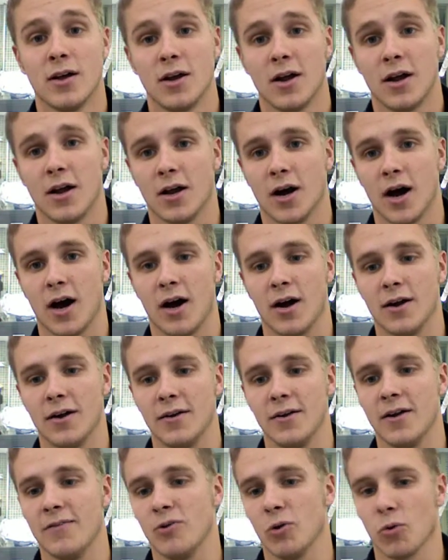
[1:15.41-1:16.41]

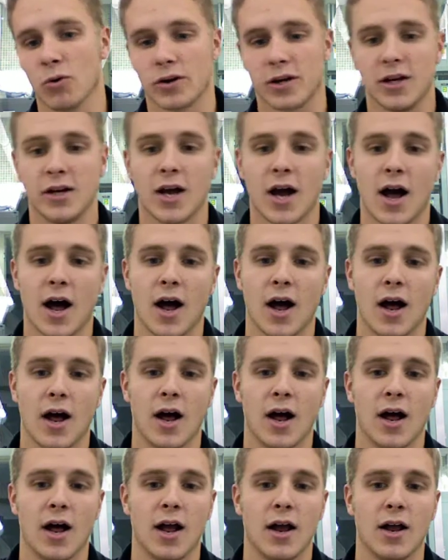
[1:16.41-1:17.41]
If you're working
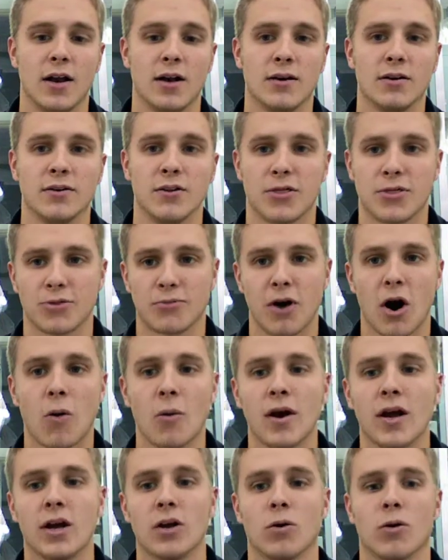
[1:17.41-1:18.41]
on
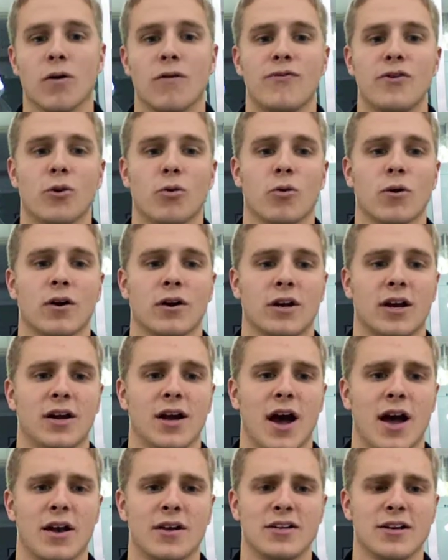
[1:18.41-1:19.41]
throwing, or if you're working
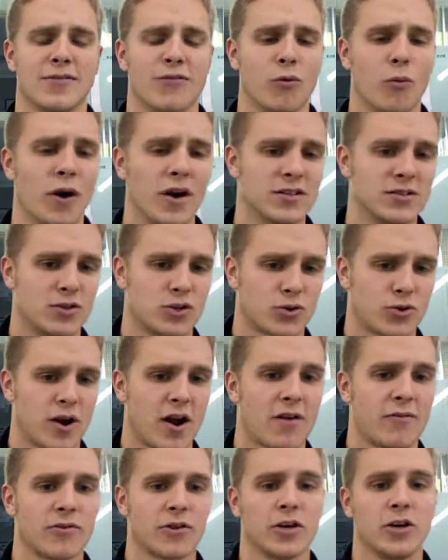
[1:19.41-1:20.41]
on different ways of
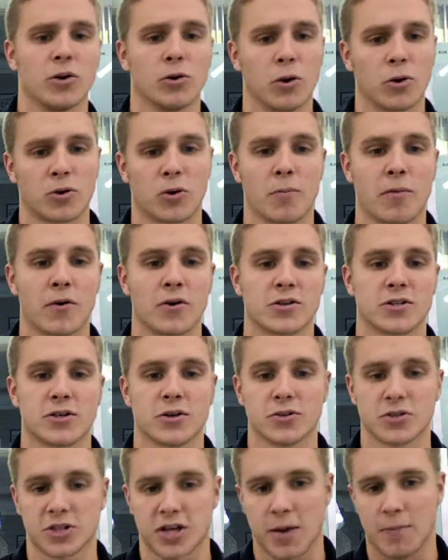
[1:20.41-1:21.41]
traveling, your locomotor
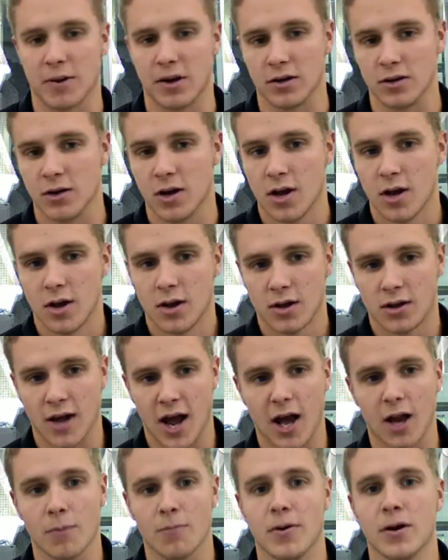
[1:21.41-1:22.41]
skills, skipping,
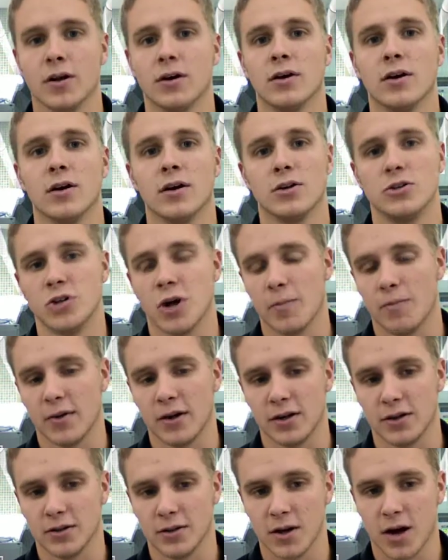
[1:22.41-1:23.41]
galloping,
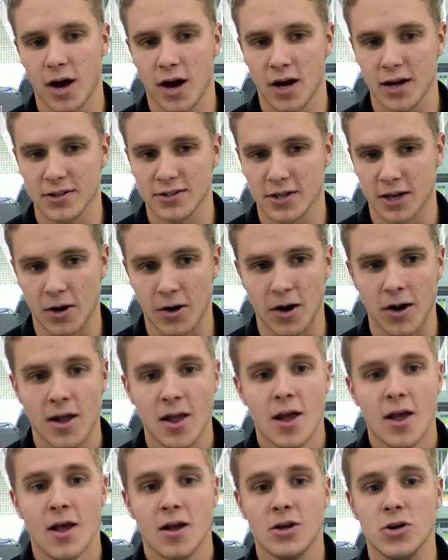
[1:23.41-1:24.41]
jumping, etc.,
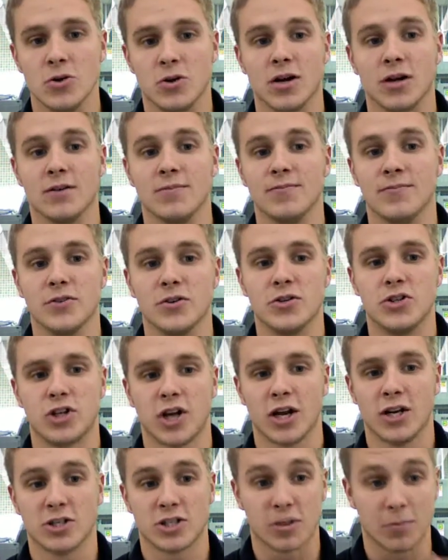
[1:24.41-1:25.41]
you can
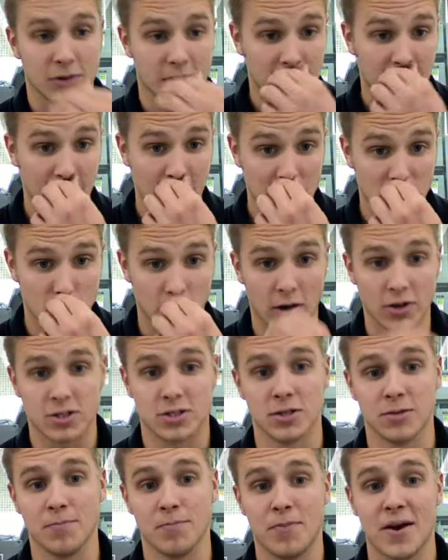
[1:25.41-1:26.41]
change some of the games around
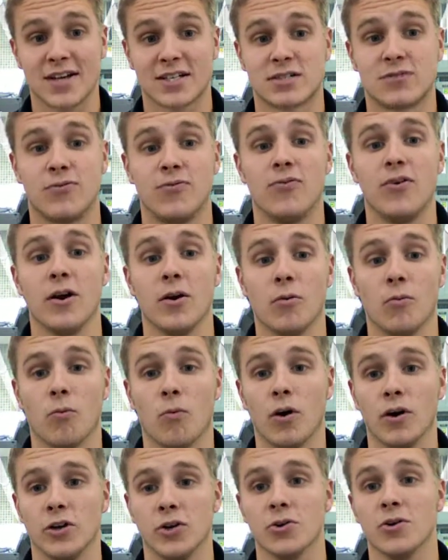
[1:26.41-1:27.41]
to best fit
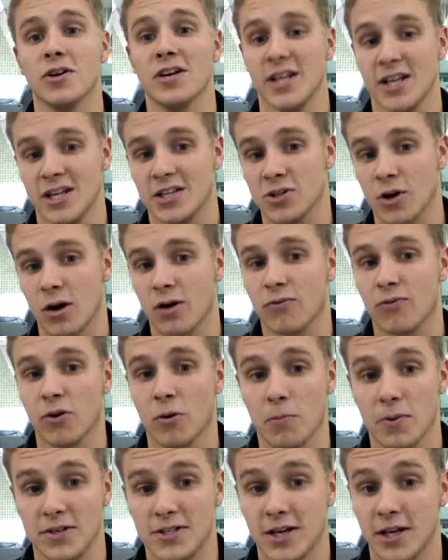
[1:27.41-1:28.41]
what your needs are for
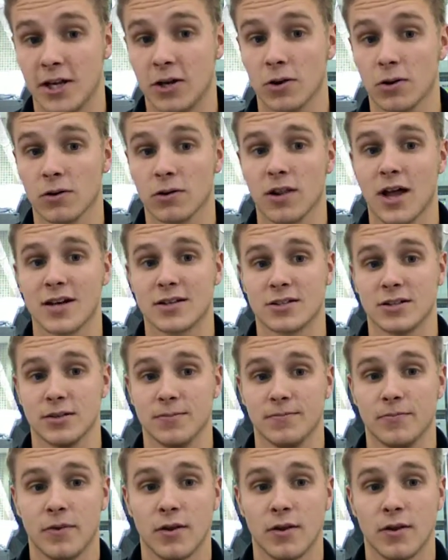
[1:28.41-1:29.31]
a particular lesson,